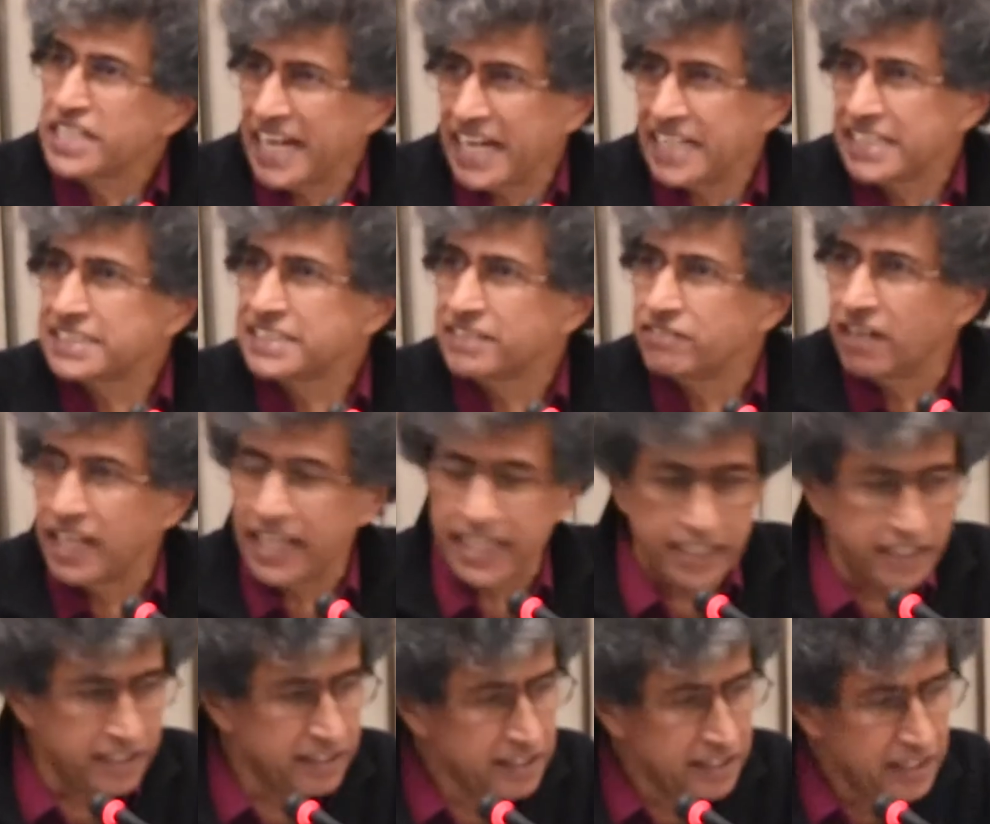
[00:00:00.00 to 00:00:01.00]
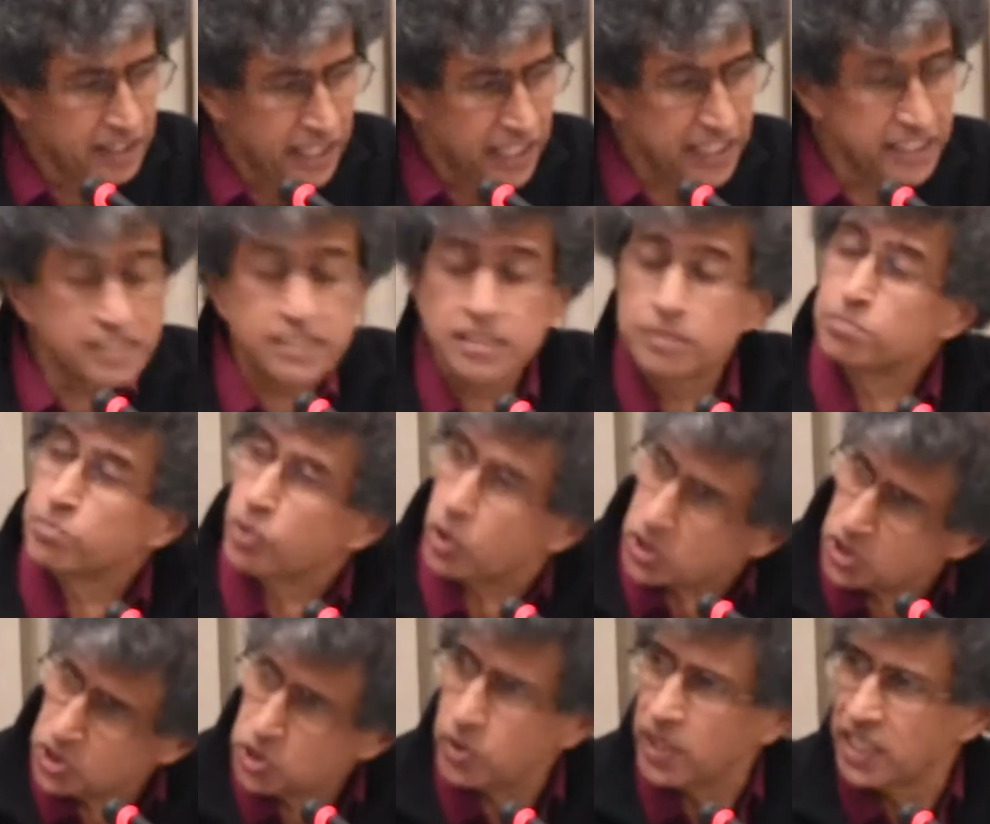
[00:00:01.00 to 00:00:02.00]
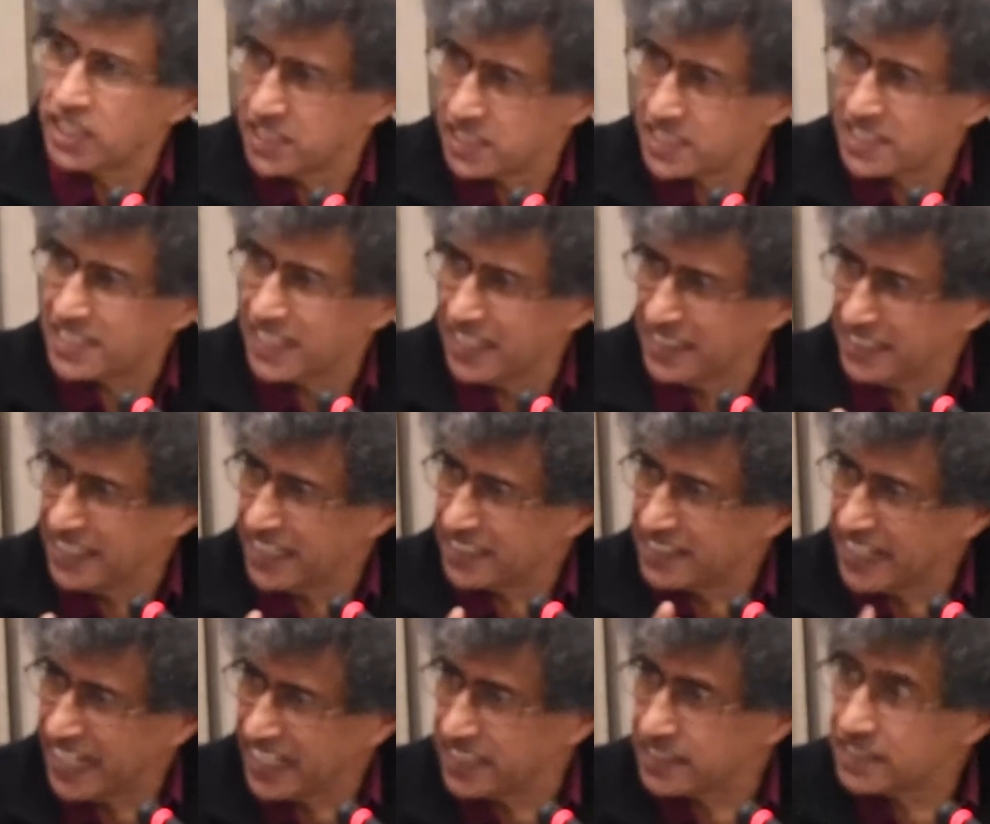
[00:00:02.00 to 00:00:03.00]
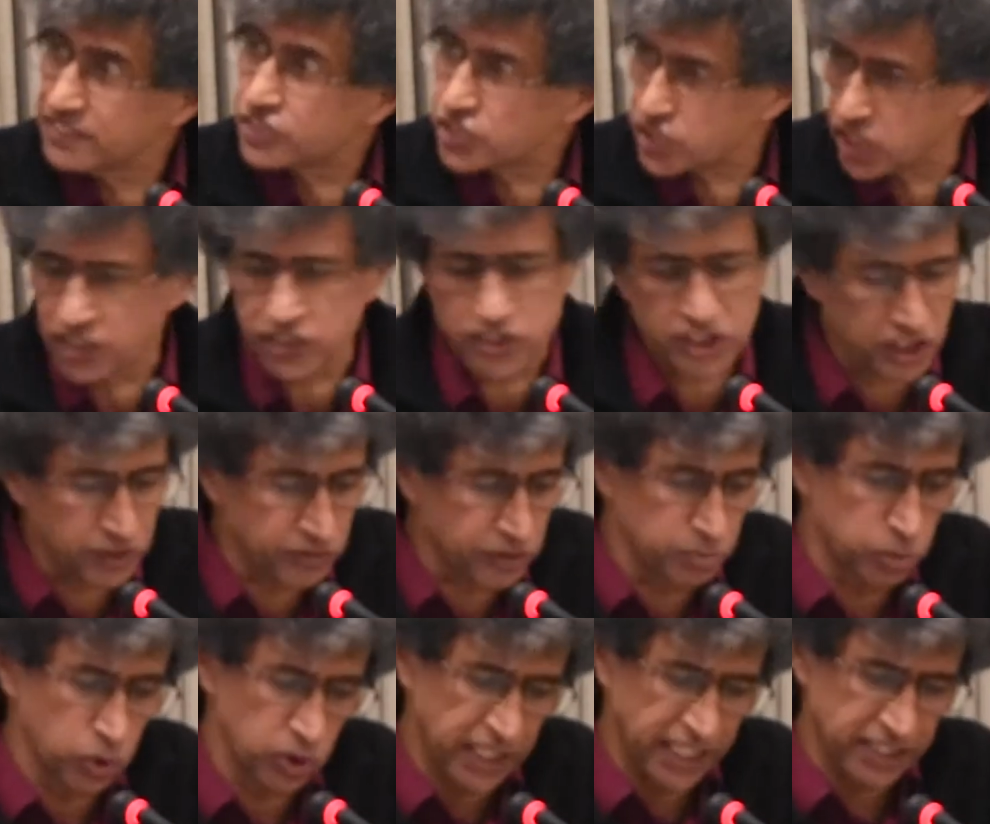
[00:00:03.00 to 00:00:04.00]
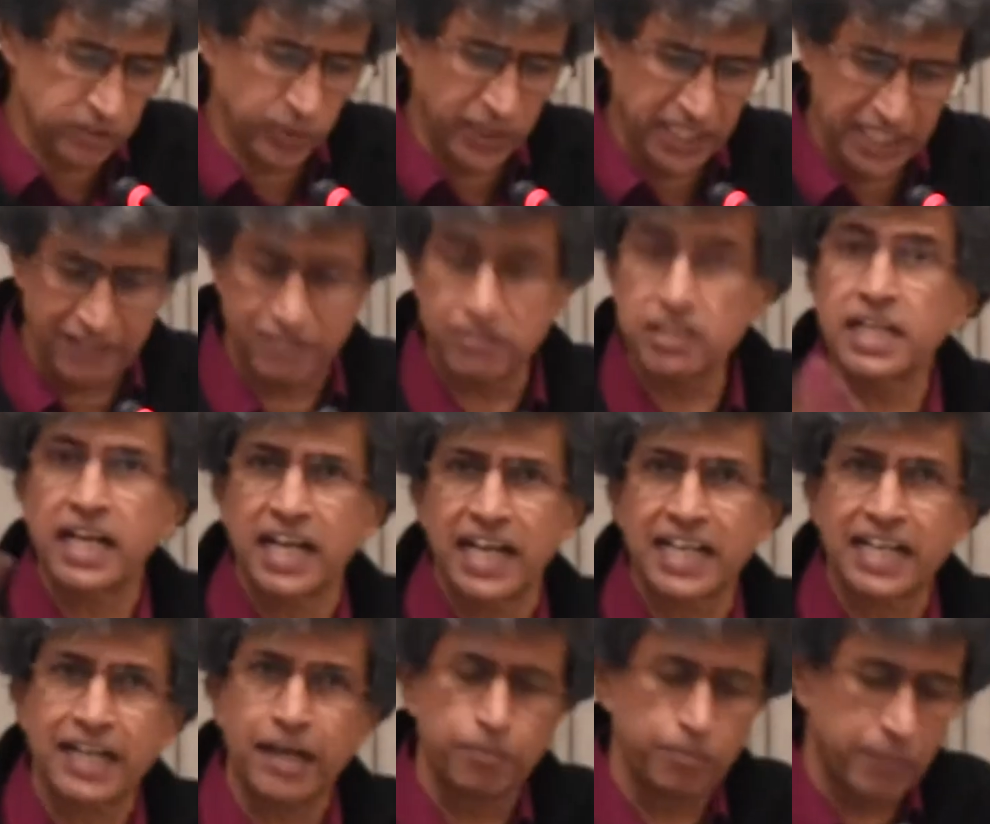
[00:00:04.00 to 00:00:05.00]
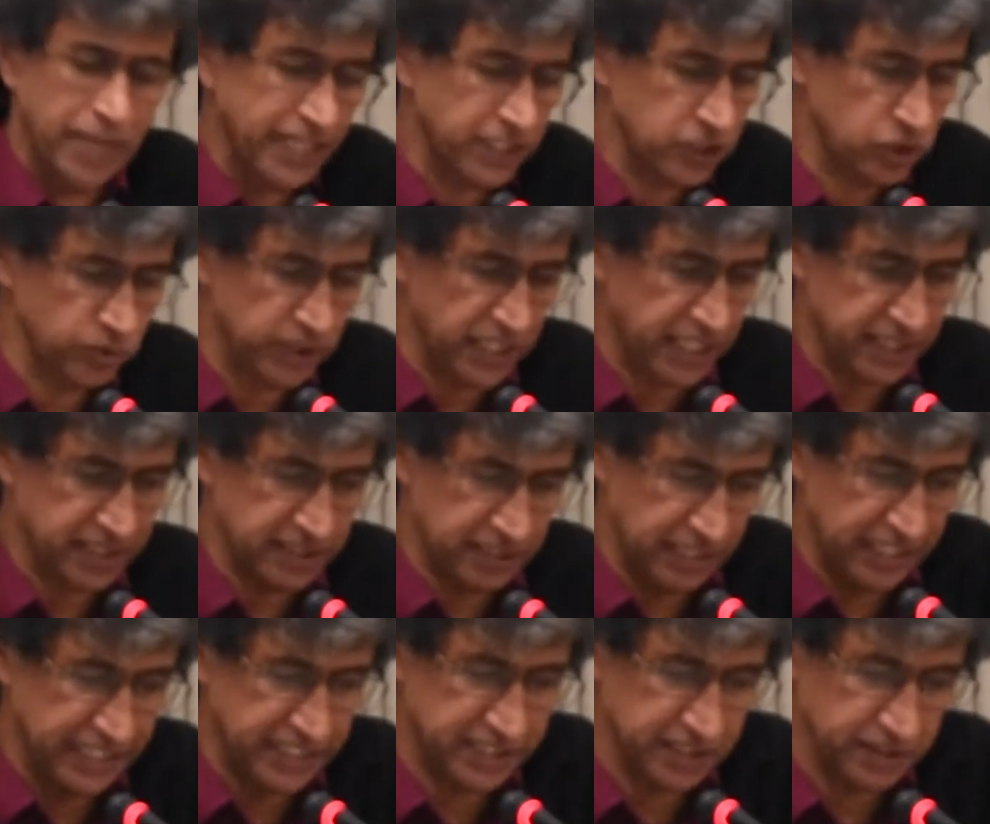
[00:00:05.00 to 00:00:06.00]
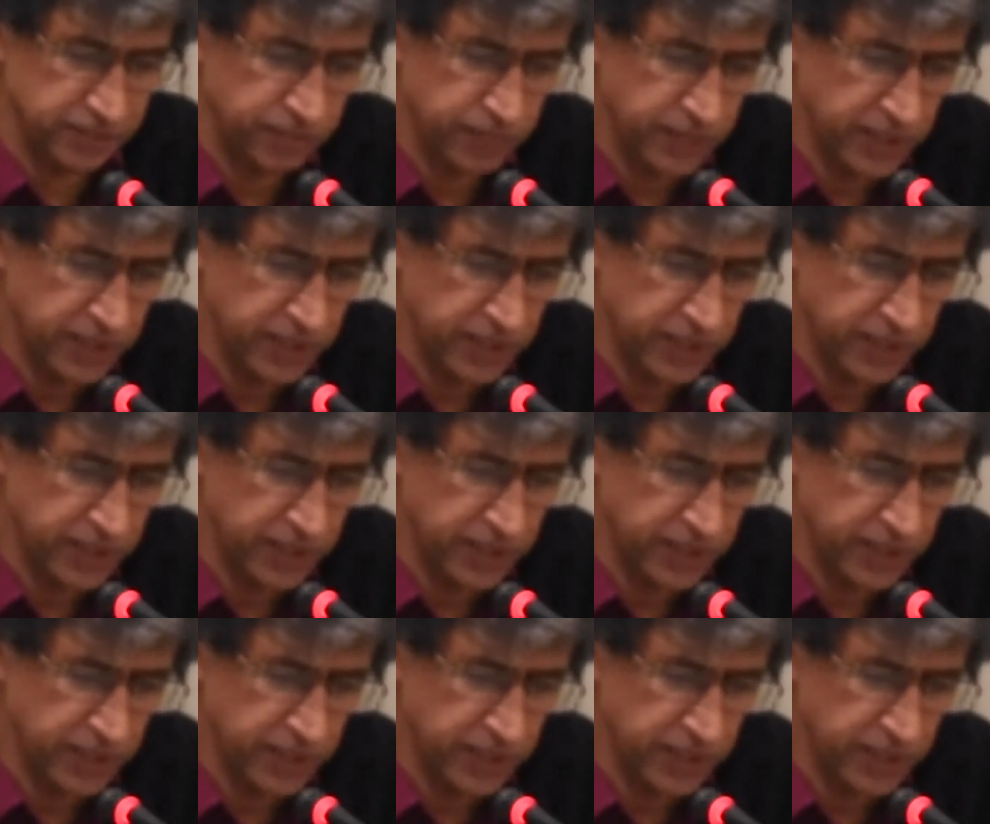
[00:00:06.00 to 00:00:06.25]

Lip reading: narrative line. And it's important to understand that narrative structure of the book at one level. I'll come back to that later.